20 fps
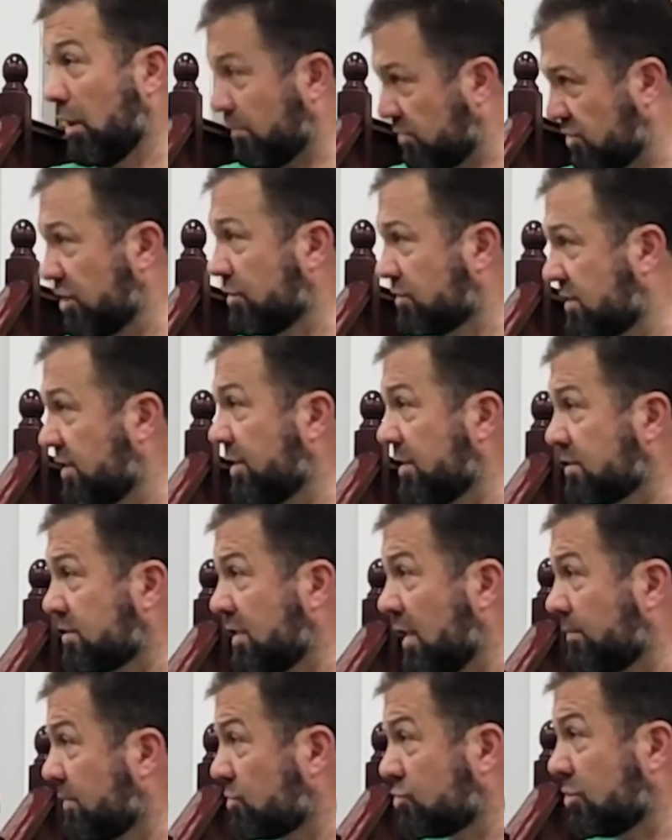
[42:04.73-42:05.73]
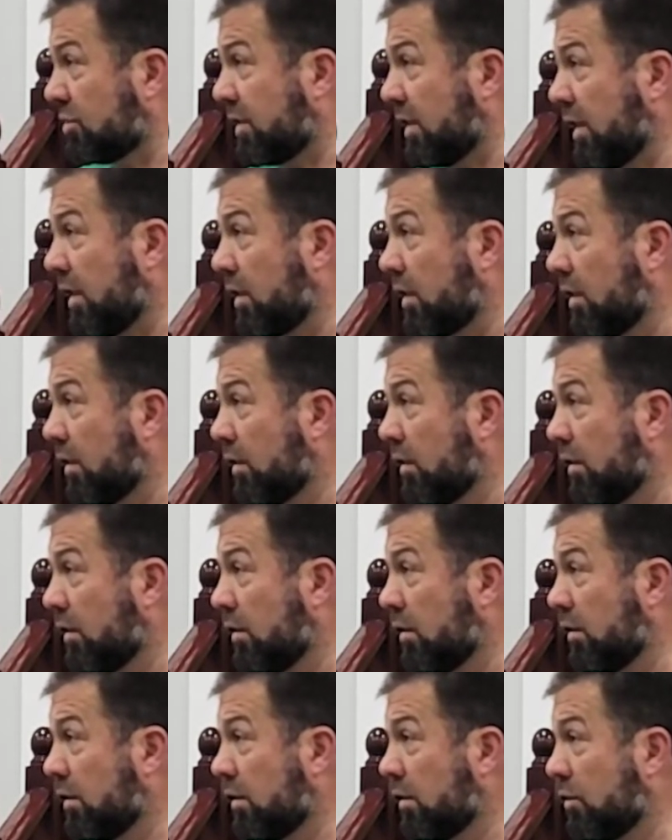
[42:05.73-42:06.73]
Seriously, I'm not joking.
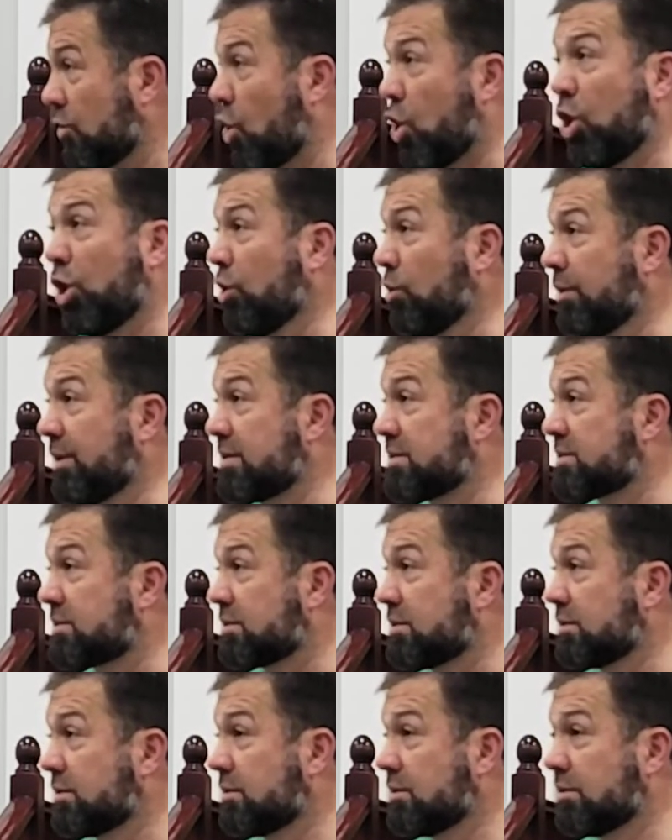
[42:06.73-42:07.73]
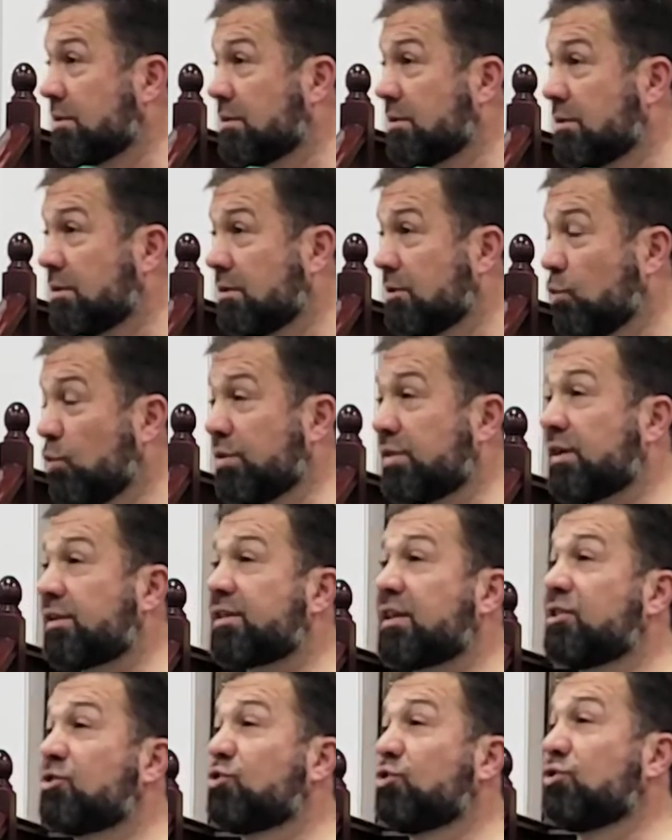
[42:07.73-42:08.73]
Always. Whether
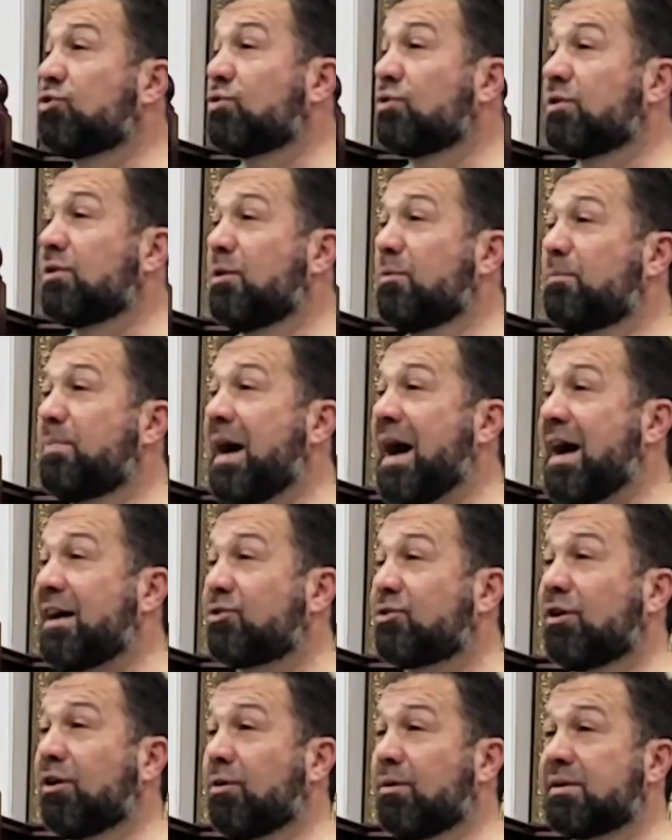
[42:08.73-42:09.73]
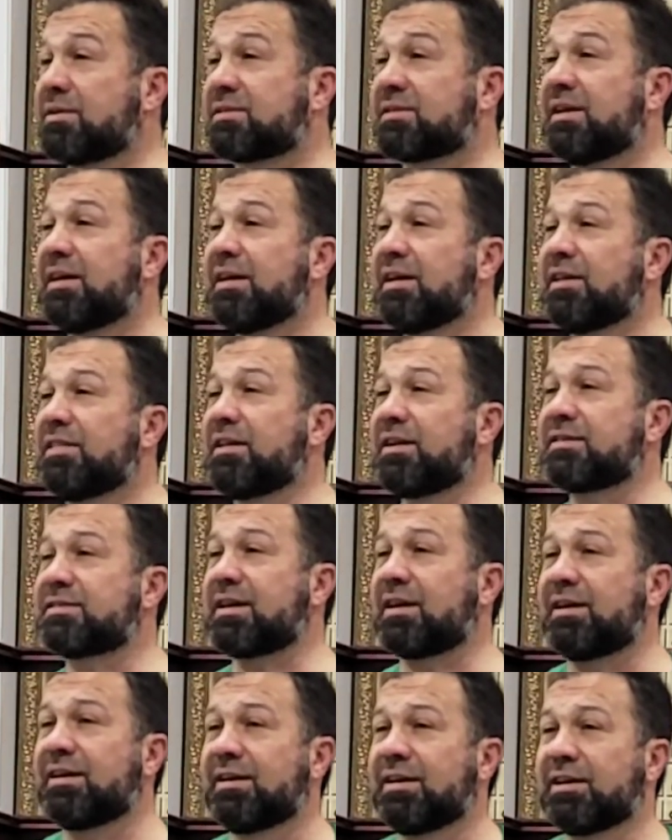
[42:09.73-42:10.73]
they're good or bad, always. There is
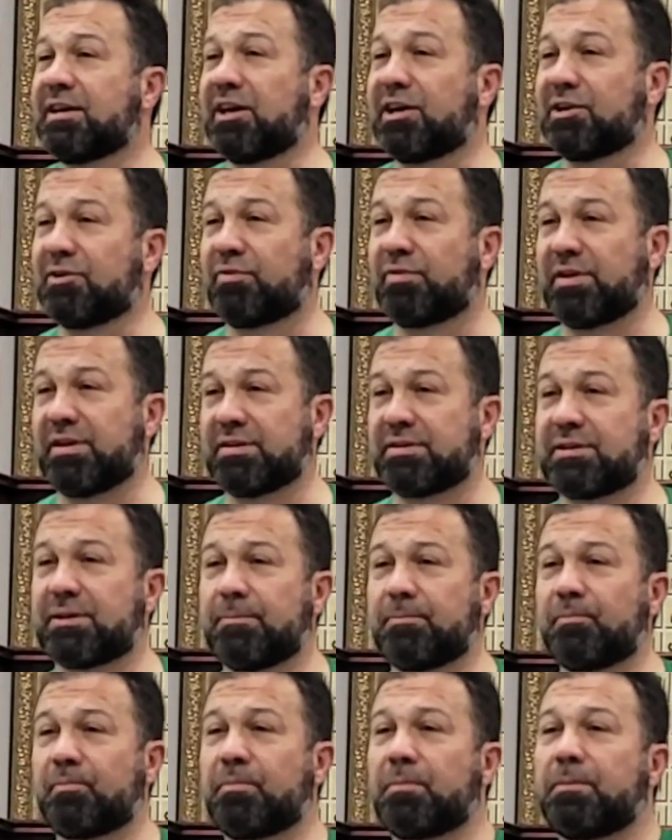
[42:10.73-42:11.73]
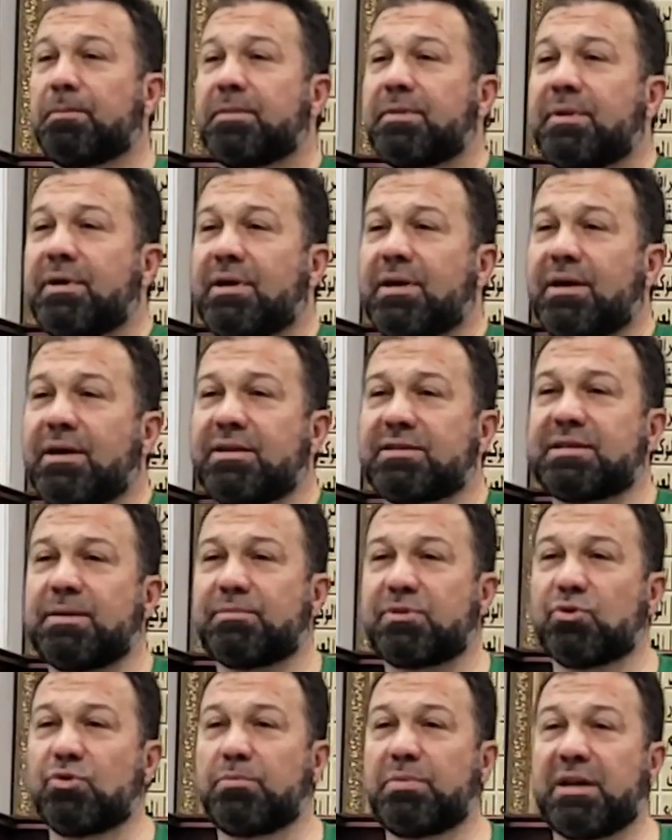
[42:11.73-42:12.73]
a girlfriend,
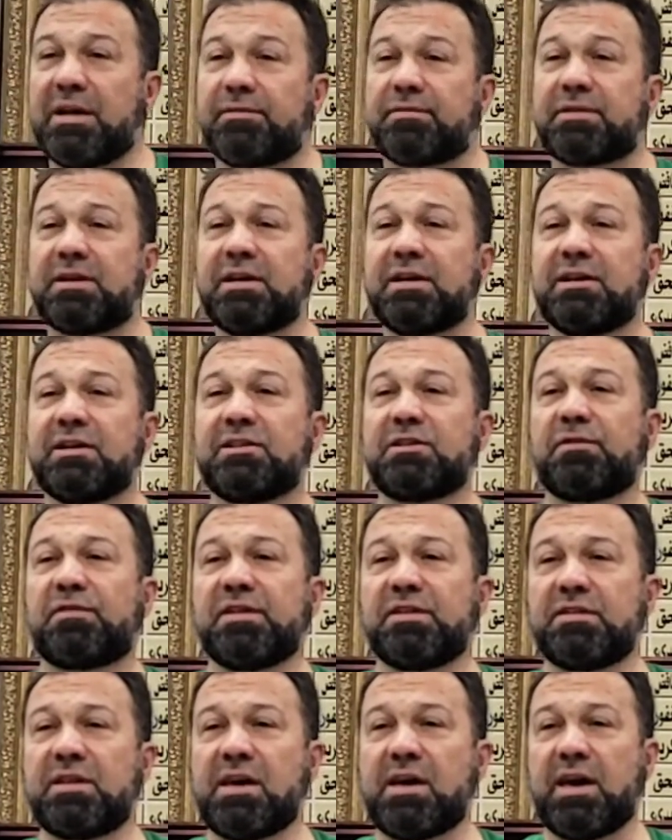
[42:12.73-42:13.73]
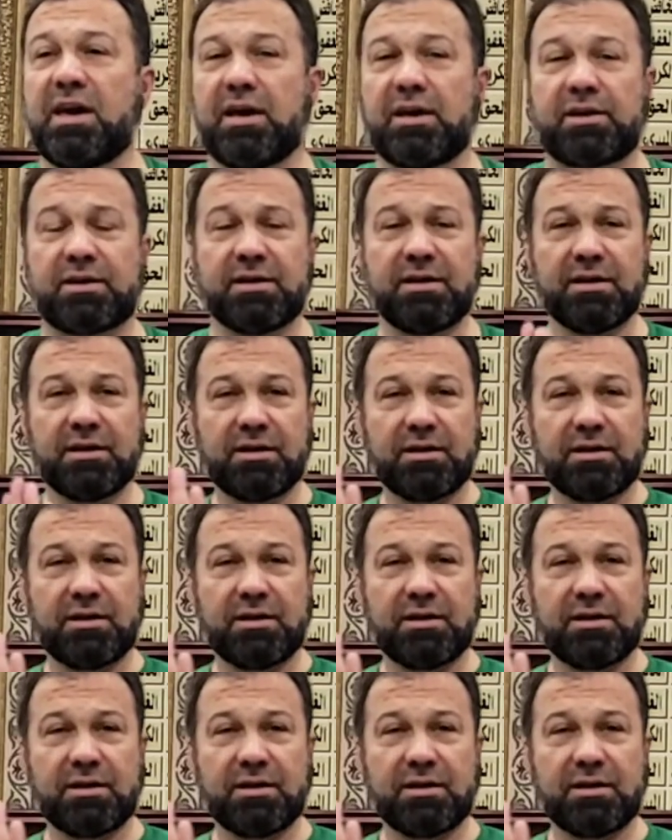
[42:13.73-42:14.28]
something we beloved, defending her,